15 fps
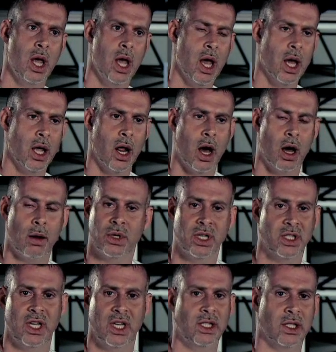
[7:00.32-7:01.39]
And the
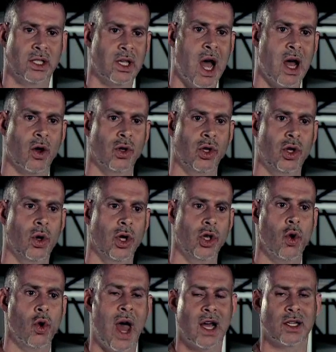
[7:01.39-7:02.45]
season's not going to do it.
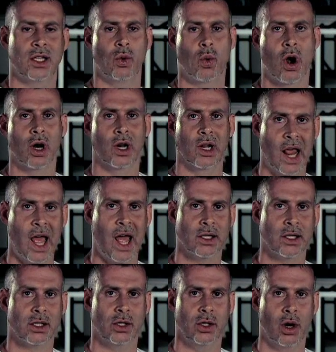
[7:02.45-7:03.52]
You actually work
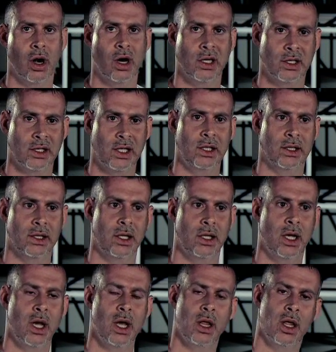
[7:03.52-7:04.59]
less during the season
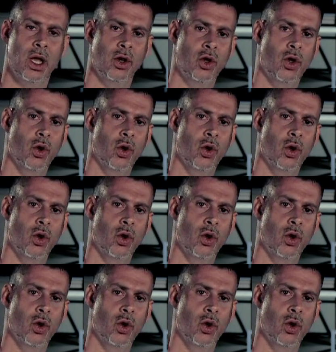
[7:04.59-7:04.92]
than you